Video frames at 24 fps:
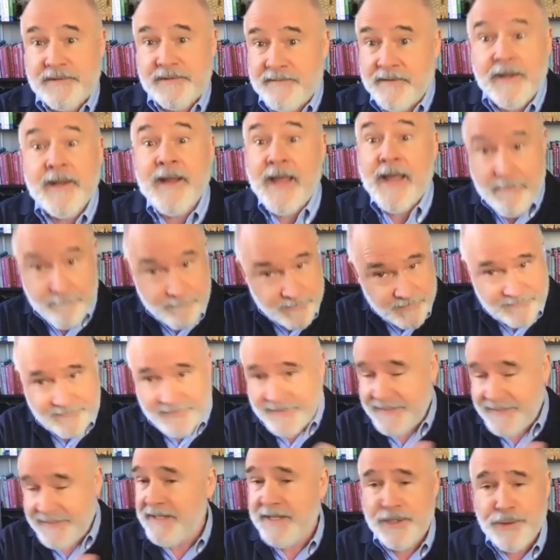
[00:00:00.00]
uh,
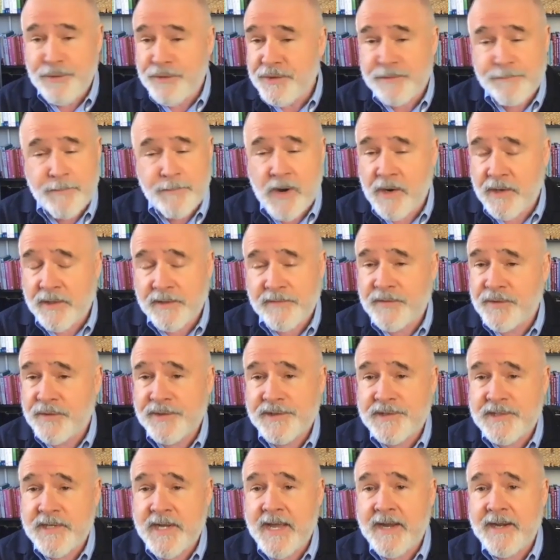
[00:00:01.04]
empathy, huge part of
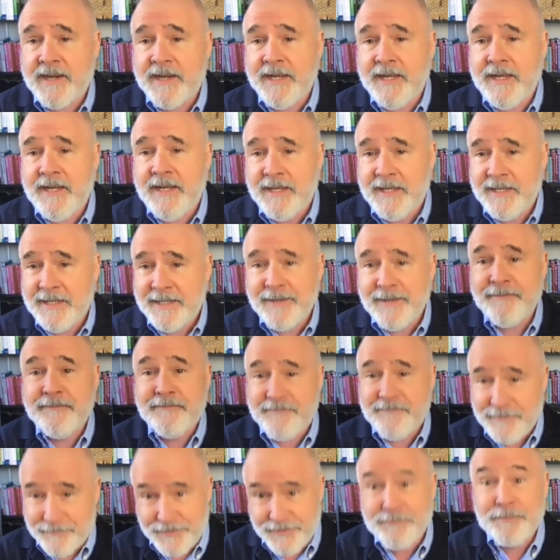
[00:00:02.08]
Christianity if
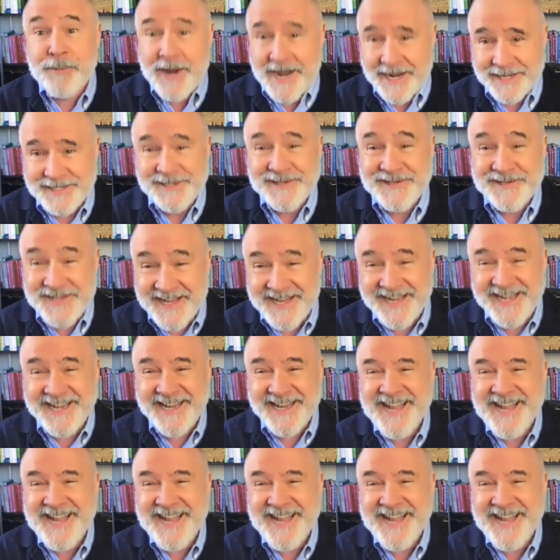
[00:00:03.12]
if you practice it.